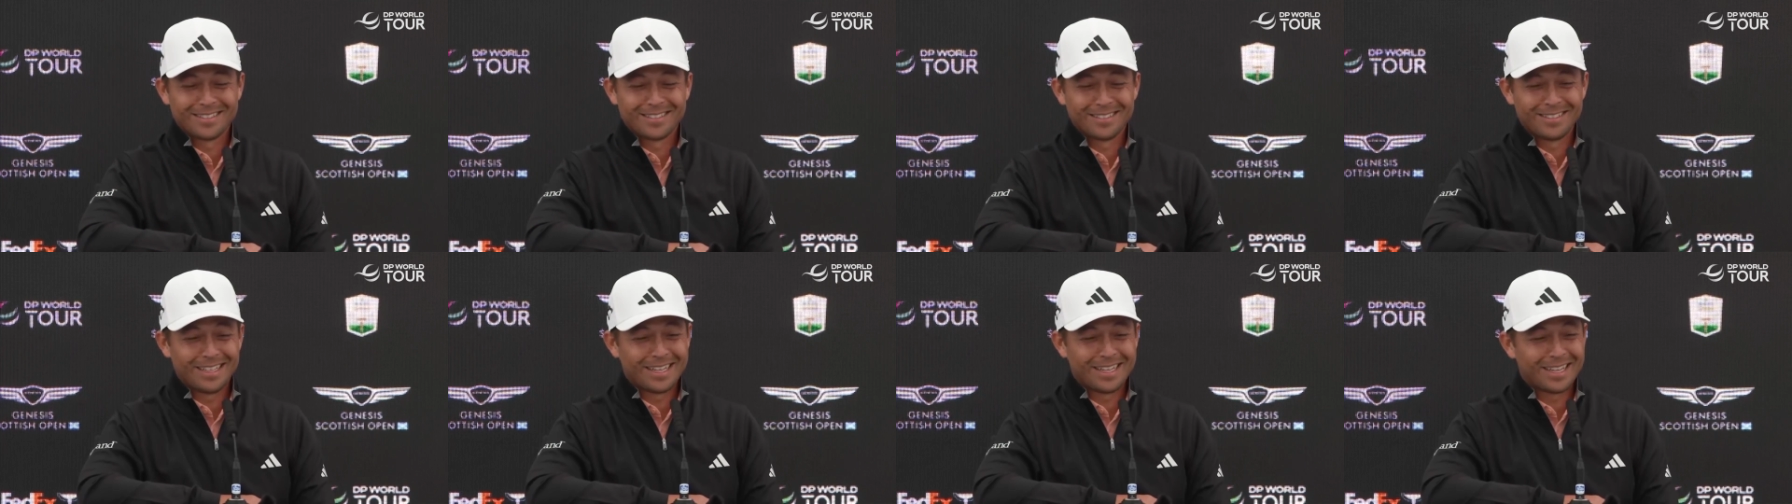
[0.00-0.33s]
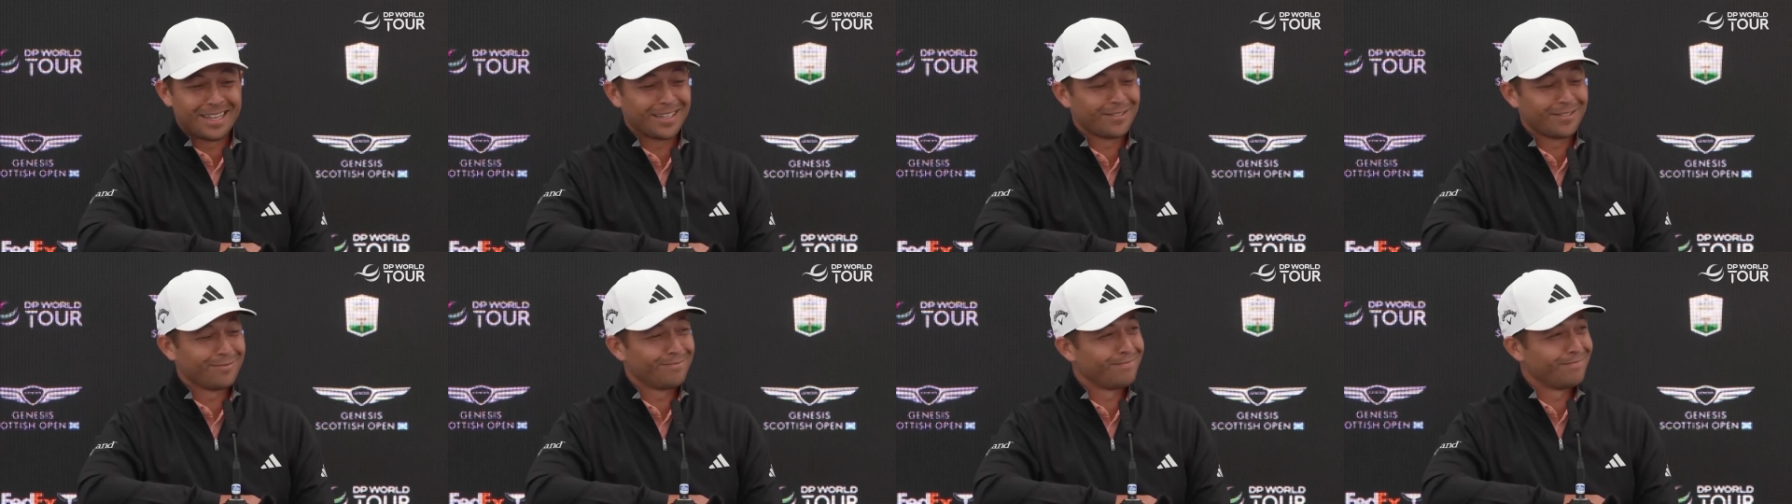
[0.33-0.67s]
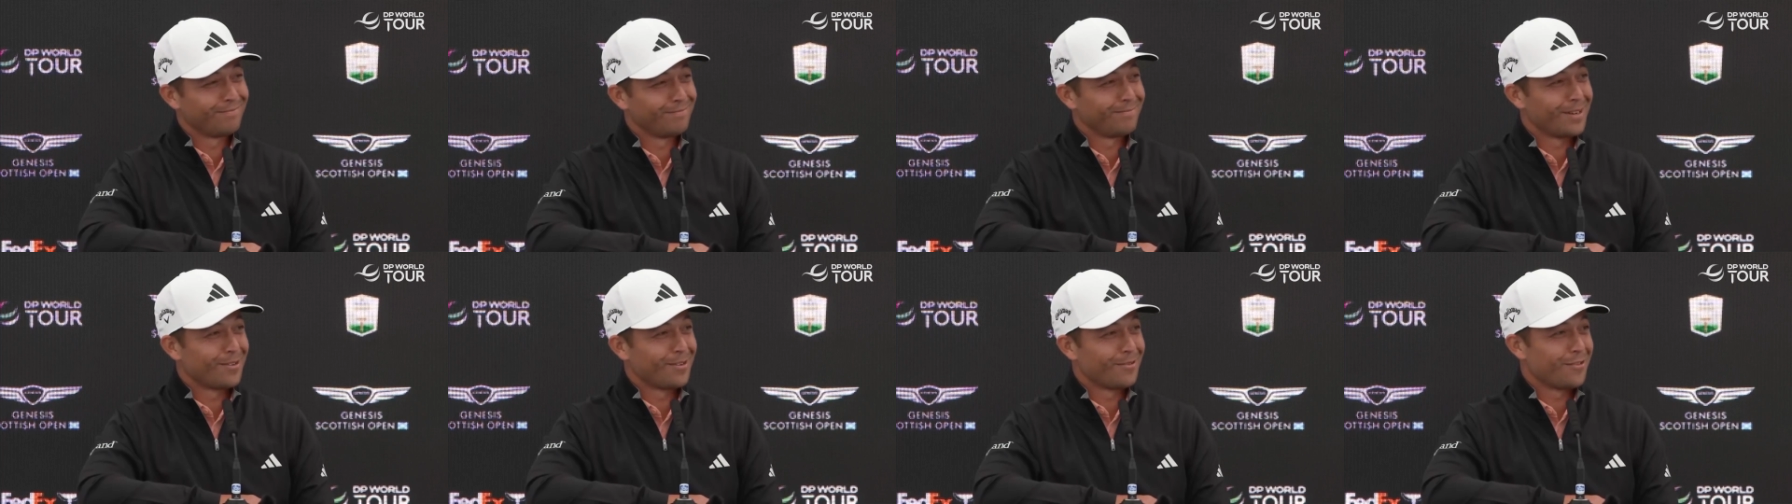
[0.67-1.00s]
yeah,
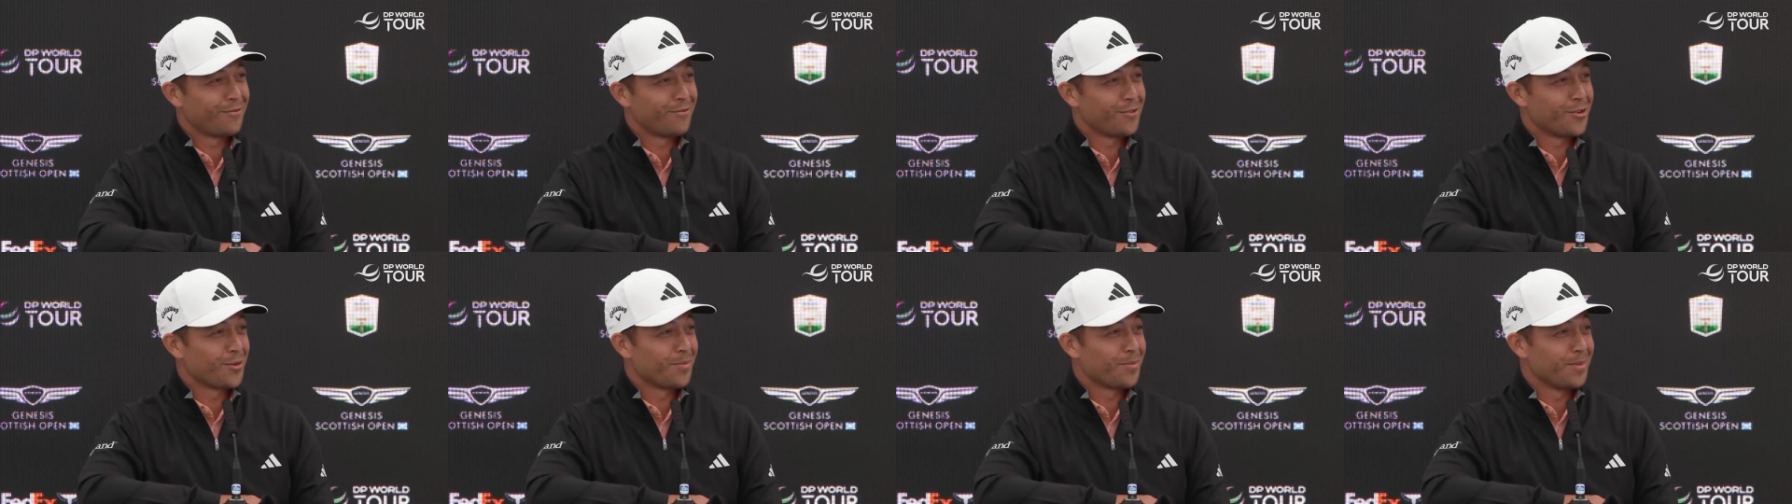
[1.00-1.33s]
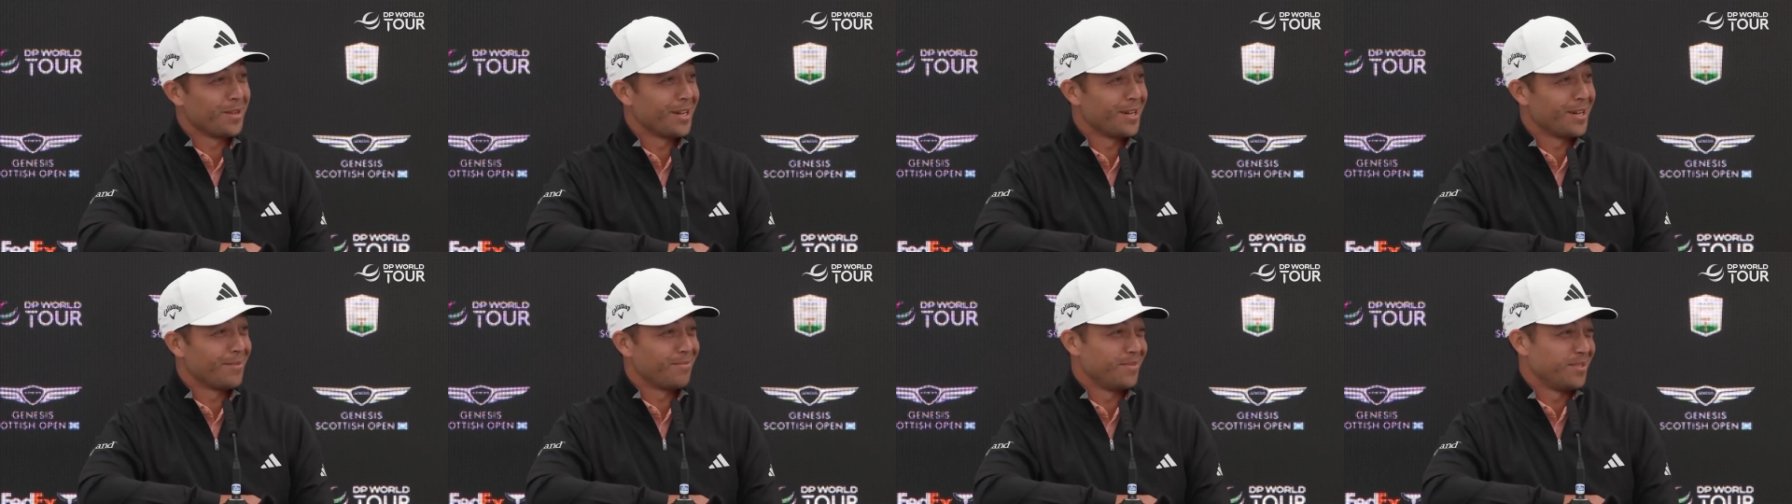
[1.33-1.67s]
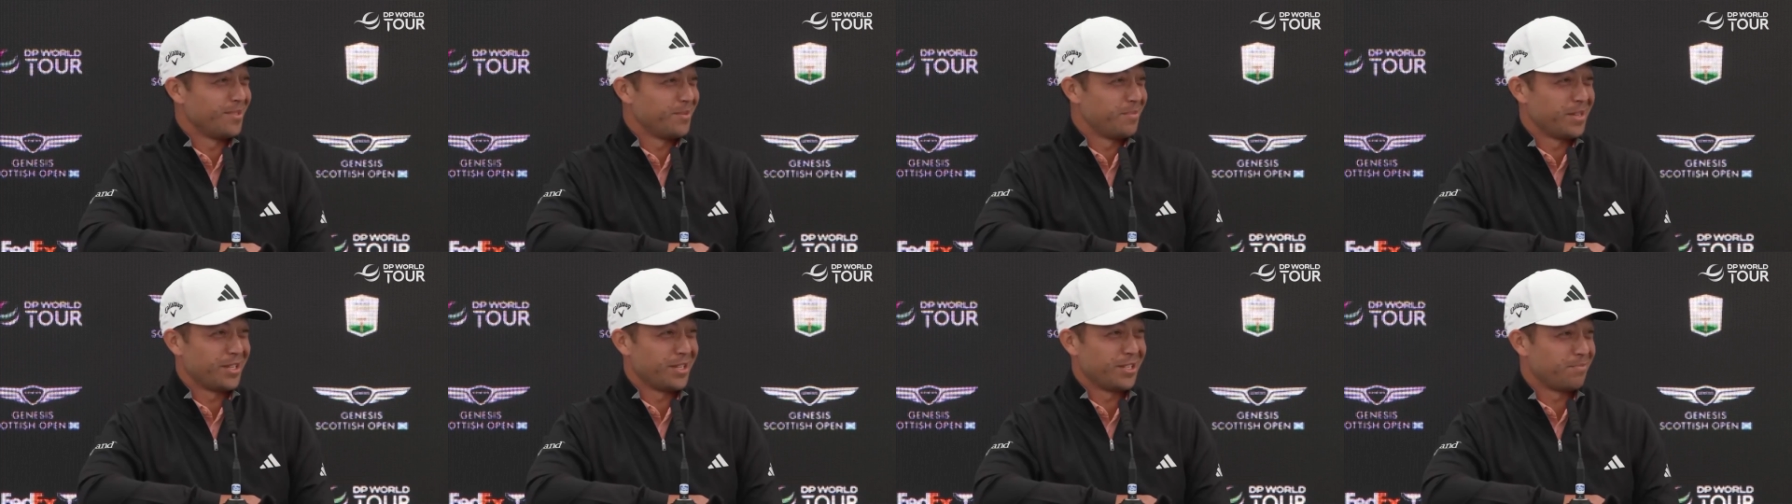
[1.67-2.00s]
my wife woke me up in
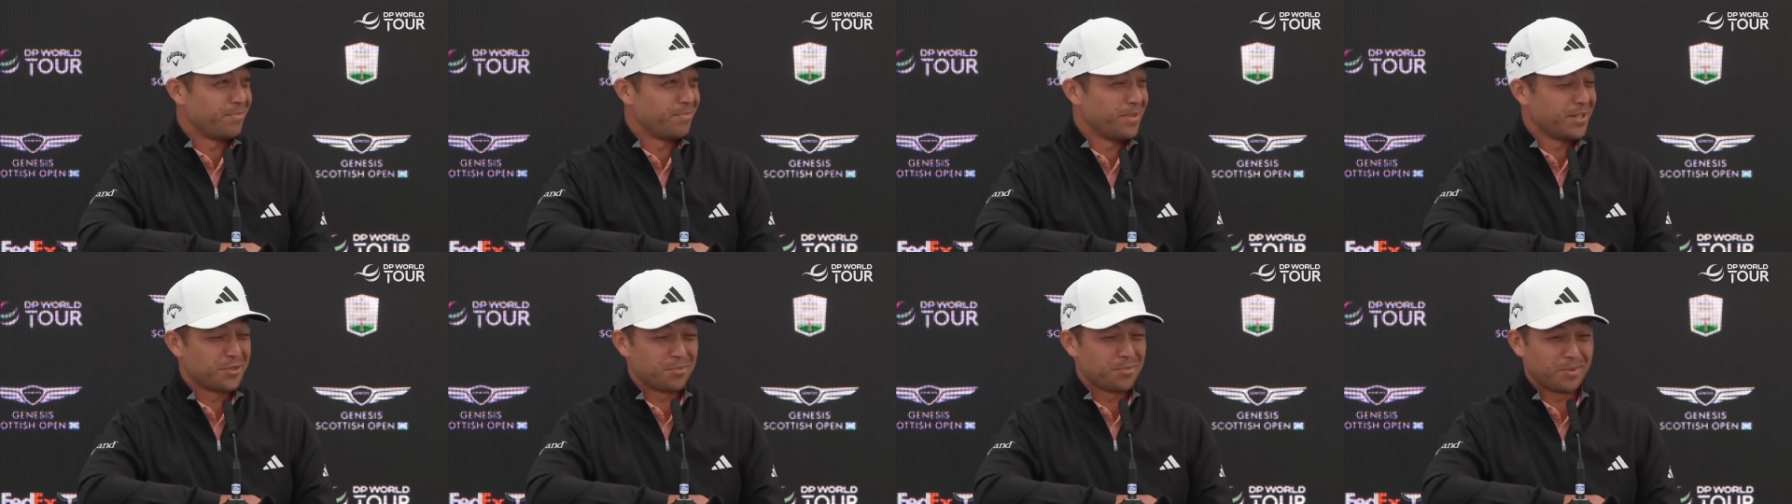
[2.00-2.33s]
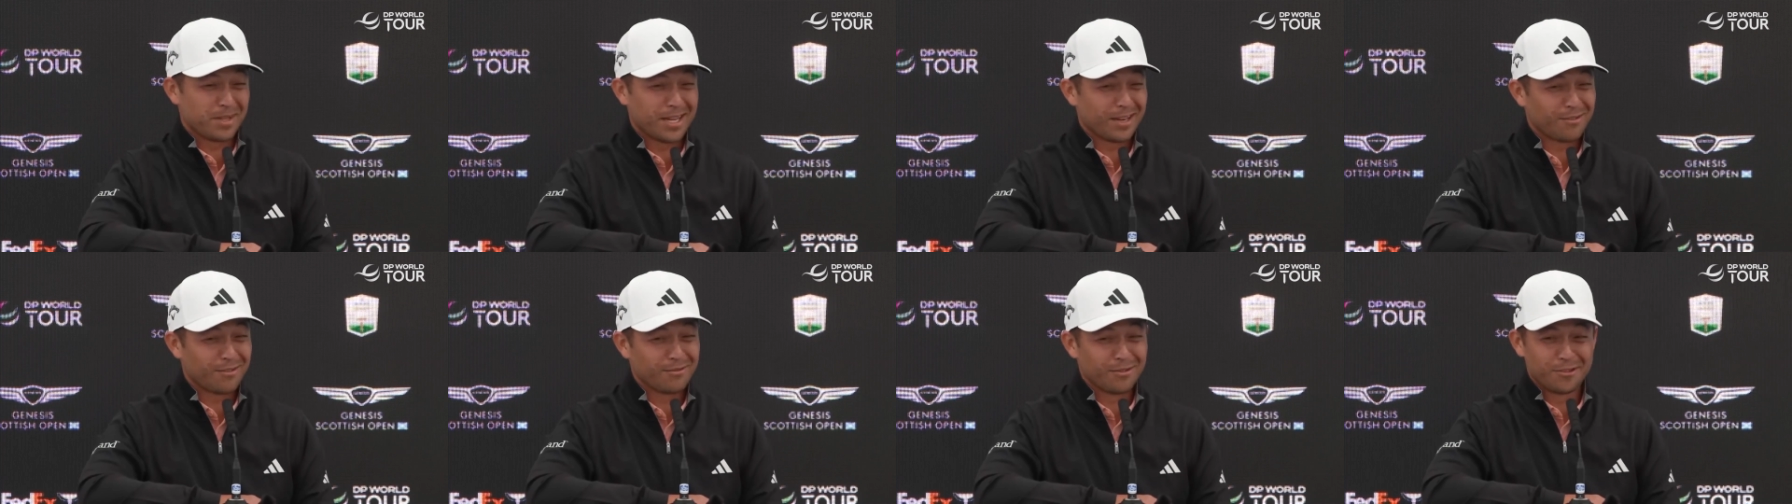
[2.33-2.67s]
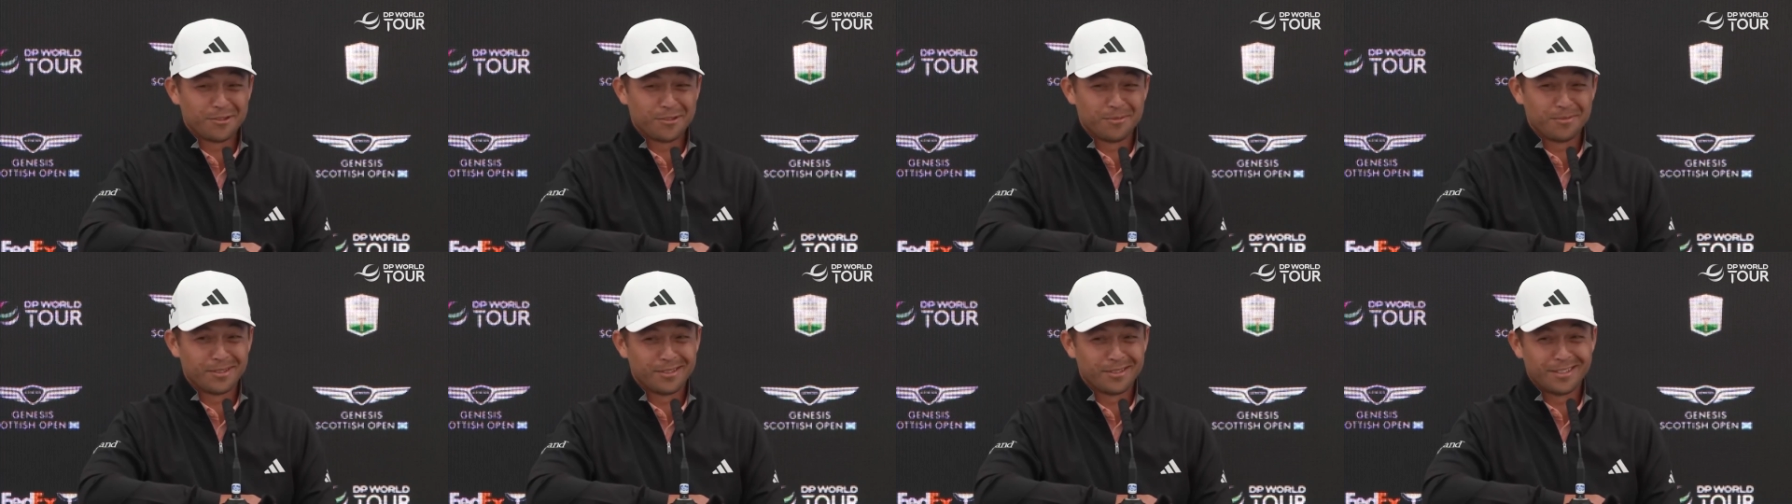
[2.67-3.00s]
the pitch pitch black
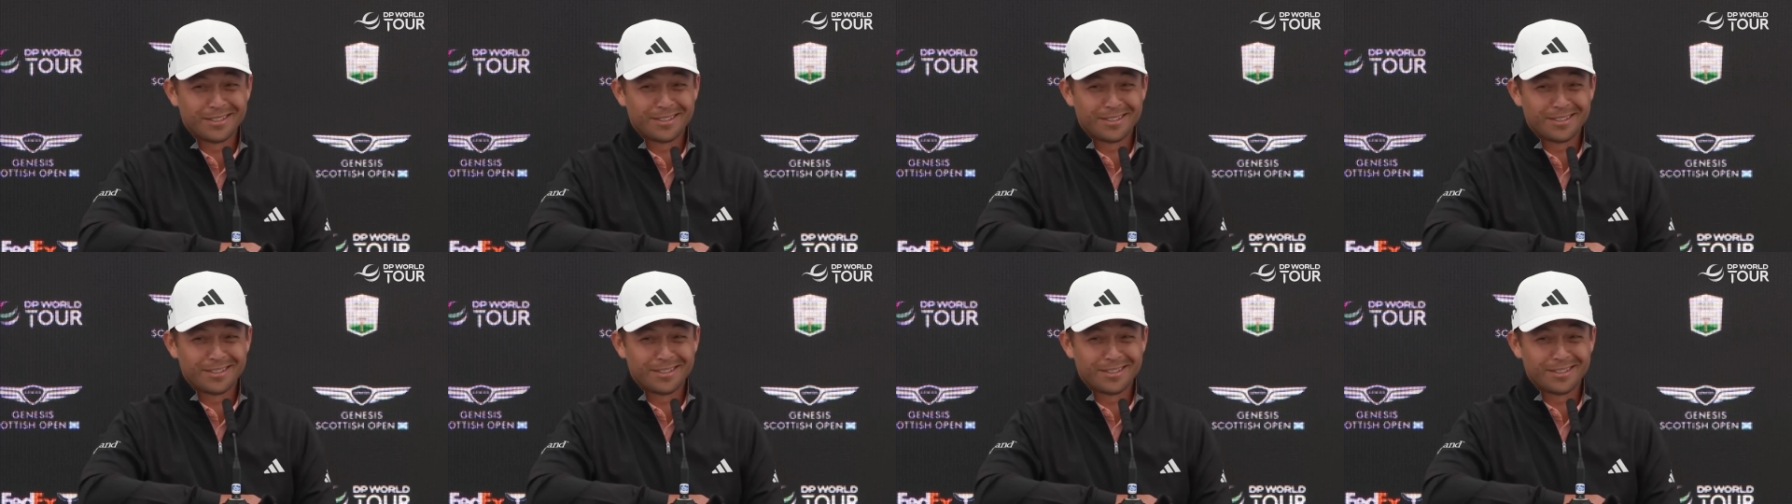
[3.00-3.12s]
room and,